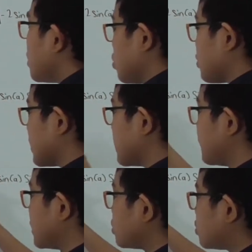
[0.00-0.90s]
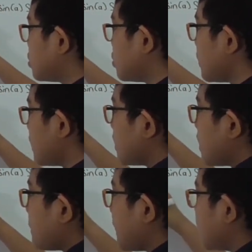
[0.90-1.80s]
So it's going to be 2
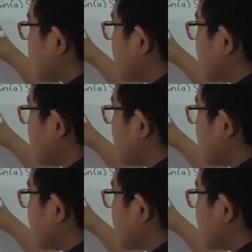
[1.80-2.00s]
minus